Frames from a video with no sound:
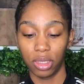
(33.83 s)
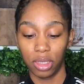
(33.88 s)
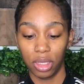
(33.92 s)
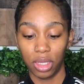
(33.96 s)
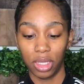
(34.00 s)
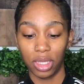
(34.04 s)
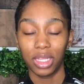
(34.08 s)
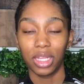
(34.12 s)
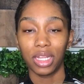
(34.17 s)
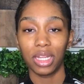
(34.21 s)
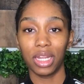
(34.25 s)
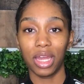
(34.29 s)

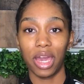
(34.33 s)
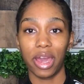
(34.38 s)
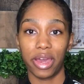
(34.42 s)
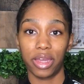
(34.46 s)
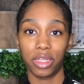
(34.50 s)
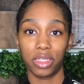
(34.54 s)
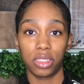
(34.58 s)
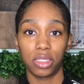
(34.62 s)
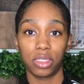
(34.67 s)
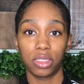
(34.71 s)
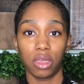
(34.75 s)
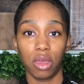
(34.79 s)
the
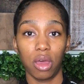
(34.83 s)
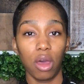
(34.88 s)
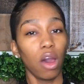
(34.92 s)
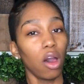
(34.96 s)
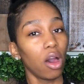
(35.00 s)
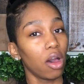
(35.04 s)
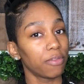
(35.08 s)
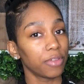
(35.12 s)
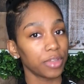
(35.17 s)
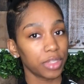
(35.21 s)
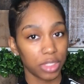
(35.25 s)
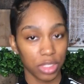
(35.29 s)
knots
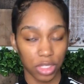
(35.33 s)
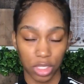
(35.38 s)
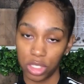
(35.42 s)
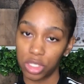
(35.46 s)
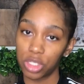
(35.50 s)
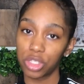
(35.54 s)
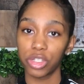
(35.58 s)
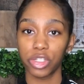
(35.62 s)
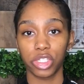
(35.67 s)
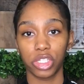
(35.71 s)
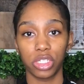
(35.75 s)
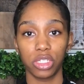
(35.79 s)
of a
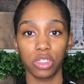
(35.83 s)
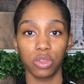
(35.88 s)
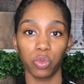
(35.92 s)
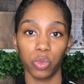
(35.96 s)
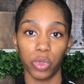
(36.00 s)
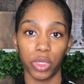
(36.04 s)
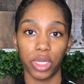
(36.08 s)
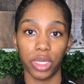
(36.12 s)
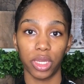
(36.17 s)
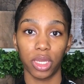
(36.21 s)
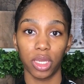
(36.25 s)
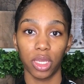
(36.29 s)
613
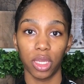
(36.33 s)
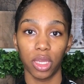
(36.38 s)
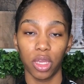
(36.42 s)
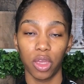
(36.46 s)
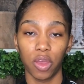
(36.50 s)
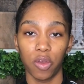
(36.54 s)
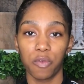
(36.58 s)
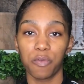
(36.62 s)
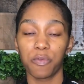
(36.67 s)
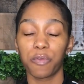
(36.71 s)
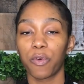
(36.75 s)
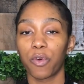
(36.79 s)
wig
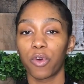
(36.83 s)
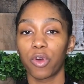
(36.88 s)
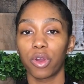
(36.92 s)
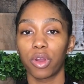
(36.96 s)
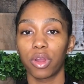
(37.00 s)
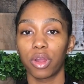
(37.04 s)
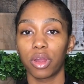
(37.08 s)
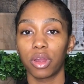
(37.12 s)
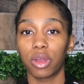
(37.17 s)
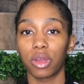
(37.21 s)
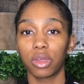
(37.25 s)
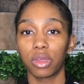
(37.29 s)

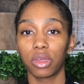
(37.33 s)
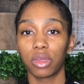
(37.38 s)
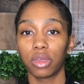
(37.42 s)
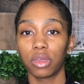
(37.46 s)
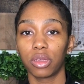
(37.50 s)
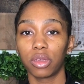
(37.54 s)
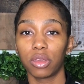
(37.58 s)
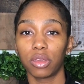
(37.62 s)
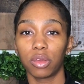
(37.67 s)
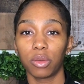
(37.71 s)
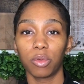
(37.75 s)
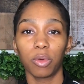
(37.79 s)
for
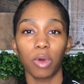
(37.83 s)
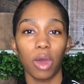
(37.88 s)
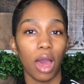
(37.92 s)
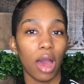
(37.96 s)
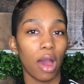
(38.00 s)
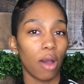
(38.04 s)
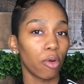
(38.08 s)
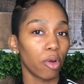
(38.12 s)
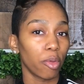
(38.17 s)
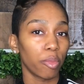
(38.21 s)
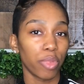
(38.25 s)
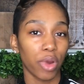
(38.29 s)

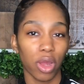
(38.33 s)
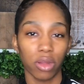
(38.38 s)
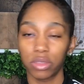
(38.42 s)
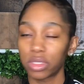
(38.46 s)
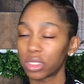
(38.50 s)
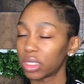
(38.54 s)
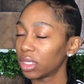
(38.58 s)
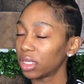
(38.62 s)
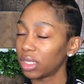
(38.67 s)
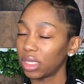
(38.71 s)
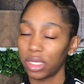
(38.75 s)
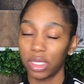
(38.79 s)
our brown
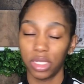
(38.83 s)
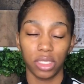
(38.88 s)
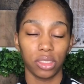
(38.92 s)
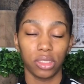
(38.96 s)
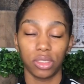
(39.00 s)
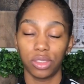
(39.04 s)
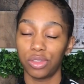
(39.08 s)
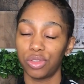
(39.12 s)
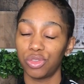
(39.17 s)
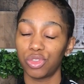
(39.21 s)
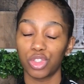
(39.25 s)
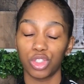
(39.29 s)
skin ladies.
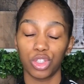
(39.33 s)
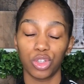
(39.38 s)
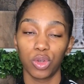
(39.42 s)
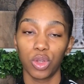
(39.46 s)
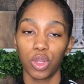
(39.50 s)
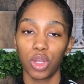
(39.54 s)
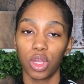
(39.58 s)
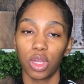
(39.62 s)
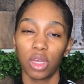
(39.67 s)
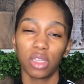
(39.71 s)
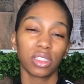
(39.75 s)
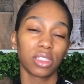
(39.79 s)
You know,
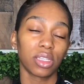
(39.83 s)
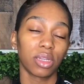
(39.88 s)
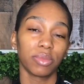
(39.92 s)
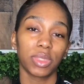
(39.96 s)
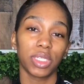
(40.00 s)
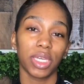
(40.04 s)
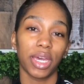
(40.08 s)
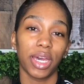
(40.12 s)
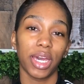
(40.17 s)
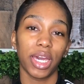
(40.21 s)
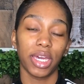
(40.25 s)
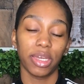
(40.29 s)

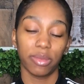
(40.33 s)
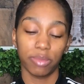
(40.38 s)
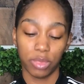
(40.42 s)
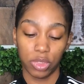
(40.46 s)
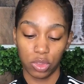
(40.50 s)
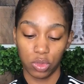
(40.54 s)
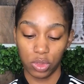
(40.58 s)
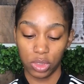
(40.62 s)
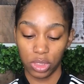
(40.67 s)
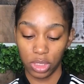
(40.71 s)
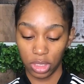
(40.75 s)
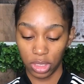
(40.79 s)
sometimes you
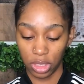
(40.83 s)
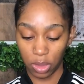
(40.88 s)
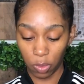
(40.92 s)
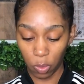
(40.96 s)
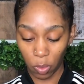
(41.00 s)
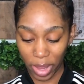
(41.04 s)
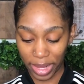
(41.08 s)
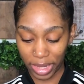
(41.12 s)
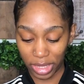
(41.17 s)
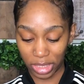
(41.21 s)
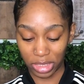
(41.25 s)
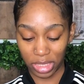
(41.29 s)
see the
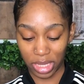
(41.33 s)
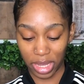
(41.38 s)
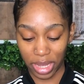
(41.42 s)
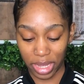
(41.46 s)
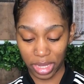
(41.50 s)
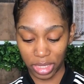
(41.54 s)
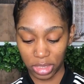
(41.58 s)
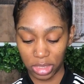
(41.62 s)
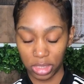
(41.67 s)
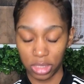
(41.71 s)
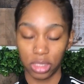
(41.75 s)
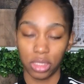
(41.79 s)
white
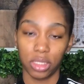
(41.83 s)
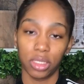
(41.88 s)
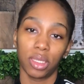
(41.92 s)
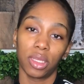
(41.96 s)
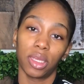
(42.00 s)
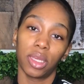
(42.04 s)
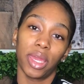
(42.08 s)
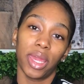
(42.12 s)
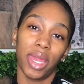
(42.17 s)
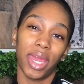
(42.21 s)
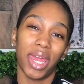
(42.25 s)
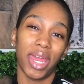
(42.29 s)
dots
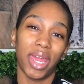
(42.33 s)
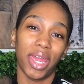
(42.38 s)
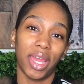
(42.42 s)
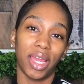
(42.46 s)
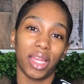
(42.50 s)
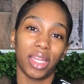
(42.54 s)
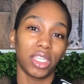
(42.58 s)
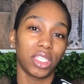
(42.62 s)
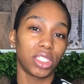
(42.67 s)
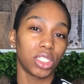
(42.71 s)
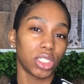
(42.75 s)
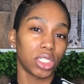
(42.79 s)
and
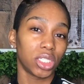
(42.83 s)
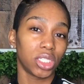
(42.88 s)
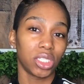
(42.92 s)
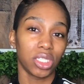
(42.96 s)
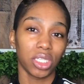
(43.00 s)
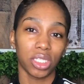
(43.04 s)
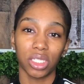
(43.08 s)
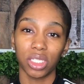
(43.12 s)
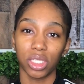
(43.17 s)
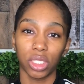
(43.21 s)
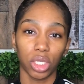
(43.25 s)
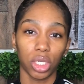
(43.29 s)
it just
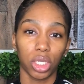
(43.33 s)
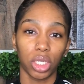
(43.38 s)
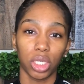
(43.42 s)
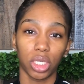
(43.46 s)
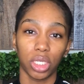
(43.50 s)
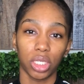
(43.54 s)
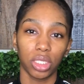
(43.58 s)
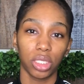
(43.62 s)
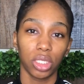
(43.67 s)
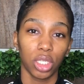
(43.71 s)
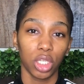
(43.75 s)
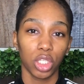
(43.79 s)
doesn't look
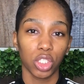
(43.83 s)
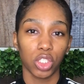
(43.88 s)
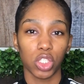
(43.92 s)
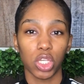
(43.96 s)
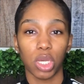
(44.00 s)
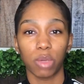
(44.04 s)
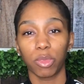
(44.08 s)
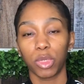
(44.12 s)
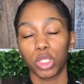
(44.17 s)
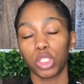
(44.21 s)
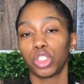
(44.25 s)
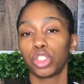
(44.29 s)
good. So I'm
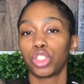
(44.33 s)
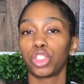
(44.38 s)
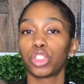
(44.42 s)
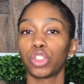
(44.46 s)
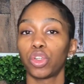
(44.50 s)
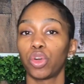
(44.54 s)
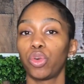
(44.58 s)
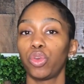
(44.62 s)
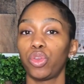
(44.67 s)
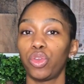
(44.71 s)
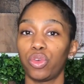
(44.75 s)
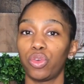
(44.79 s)
going to show
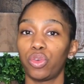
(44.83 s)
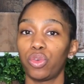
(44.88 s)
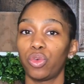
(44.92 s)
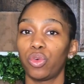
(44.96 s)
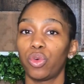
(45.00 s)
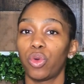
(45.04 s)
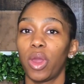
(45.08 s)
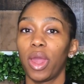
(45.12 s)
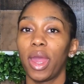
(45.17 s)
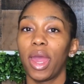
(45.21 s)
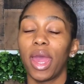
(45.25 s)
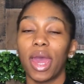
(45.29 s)
you
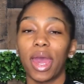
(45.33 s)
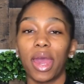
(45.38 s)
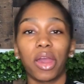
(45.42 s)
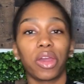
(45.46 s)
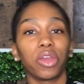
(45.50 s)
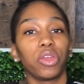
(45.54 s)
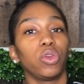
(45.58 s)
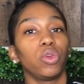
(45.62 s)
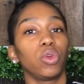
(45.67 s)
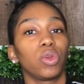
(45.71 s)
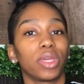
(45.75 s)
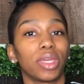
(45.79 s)
how
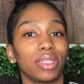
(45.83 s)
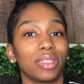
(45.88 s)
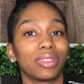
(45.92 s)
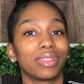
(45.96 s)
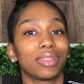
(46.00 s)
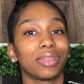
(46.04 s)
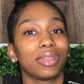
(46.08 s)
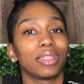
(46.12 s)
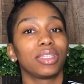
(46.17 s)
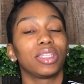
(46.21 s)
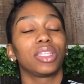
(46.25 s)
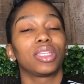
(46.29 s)
you can
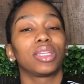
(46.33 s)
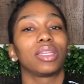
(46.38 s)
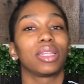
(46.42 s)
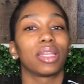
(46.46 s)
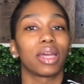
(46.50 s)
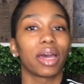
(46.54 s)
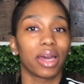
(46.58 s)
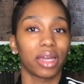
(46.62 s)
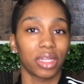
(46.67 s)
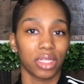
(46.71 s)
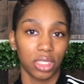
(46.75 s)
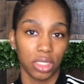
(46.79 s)
tint the
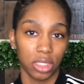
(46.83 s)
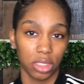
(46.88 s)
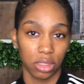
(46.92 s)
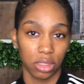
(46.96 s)
knots